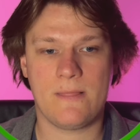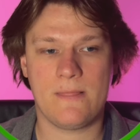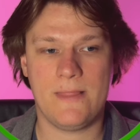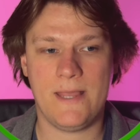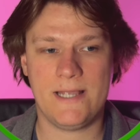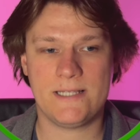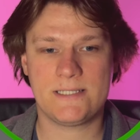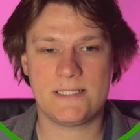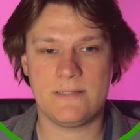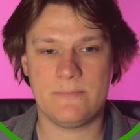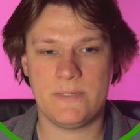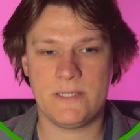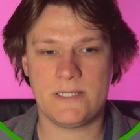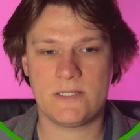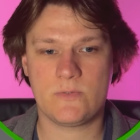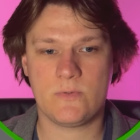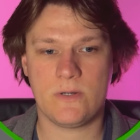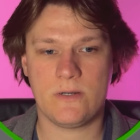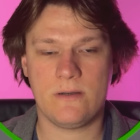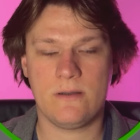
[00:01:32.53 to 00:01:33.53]
That's the
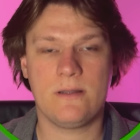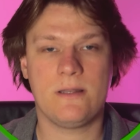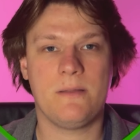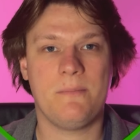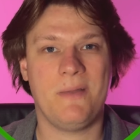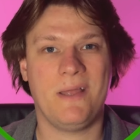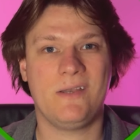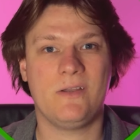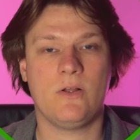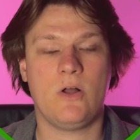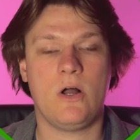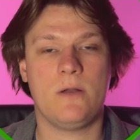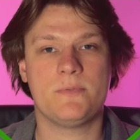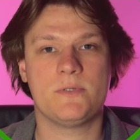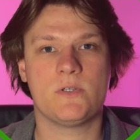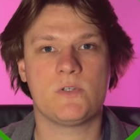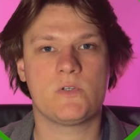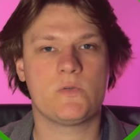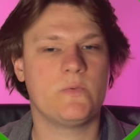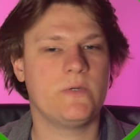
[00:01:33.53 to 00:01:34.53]
biggest one, the manual
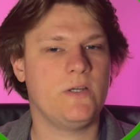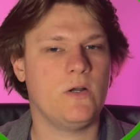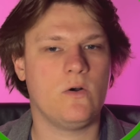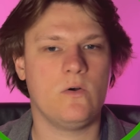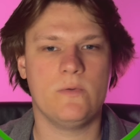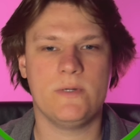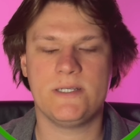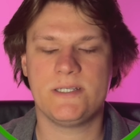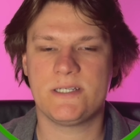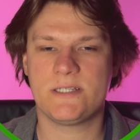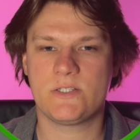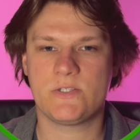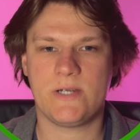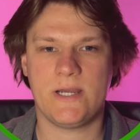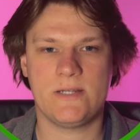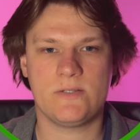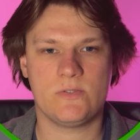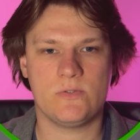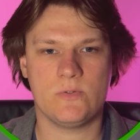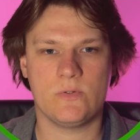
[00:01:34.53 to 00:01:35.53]
options. We always
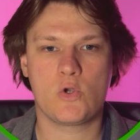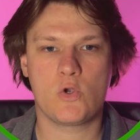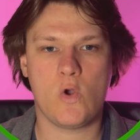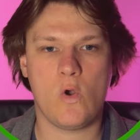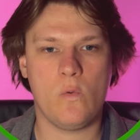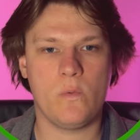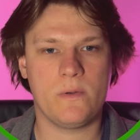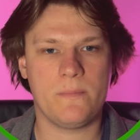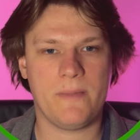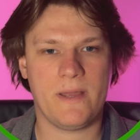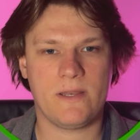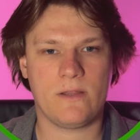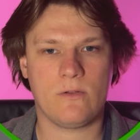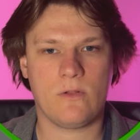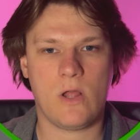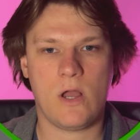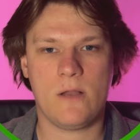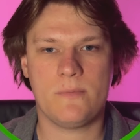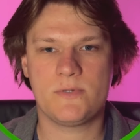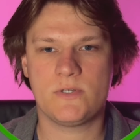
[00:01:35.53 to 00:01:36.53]
try to go with
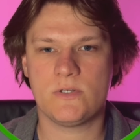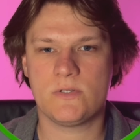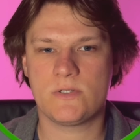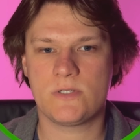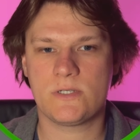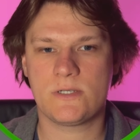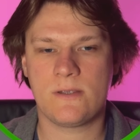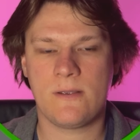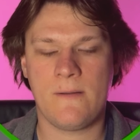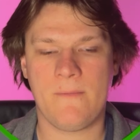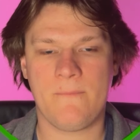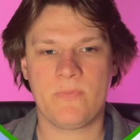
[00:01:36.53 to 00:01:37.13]
manual options.